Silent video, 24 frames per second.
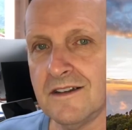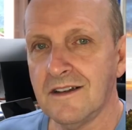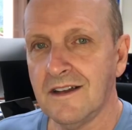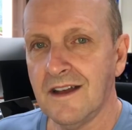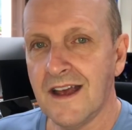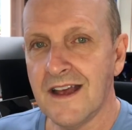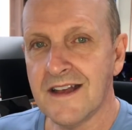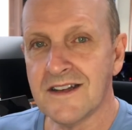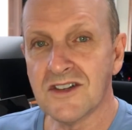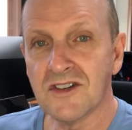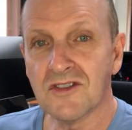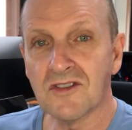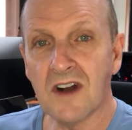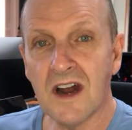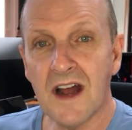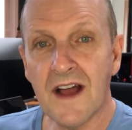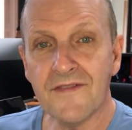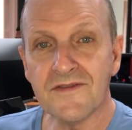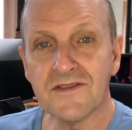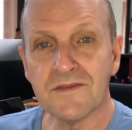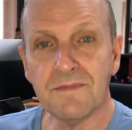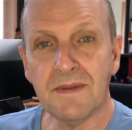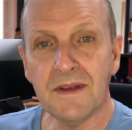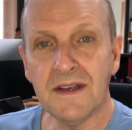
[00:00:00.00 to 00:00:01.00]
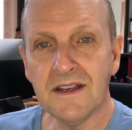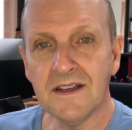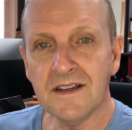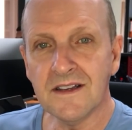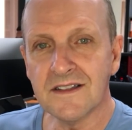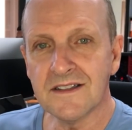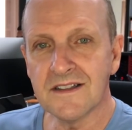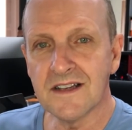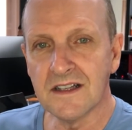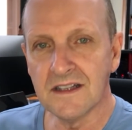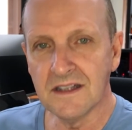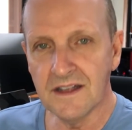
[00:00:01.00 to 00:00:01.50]
And a craft beer
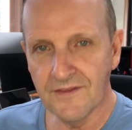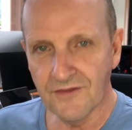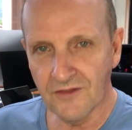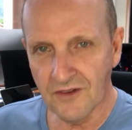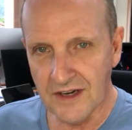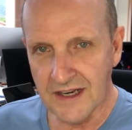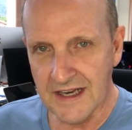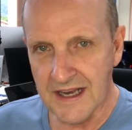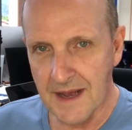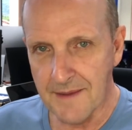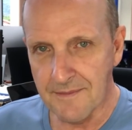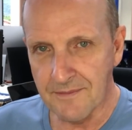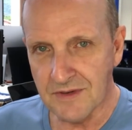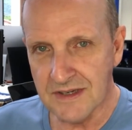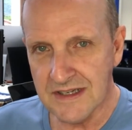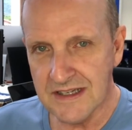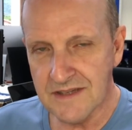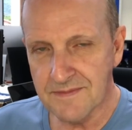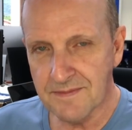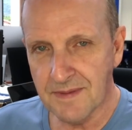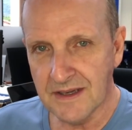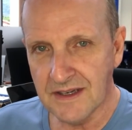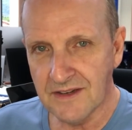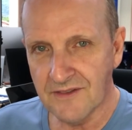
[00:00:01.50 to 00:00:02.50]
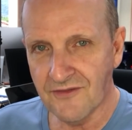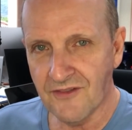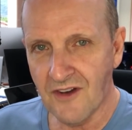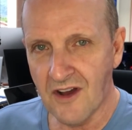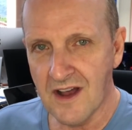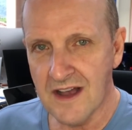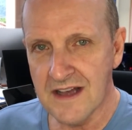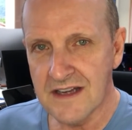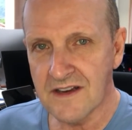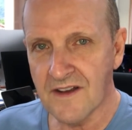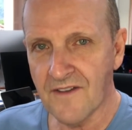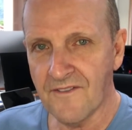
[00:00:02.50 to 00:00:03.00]
delivery company has been
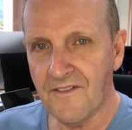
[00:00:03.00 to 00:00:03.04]
fined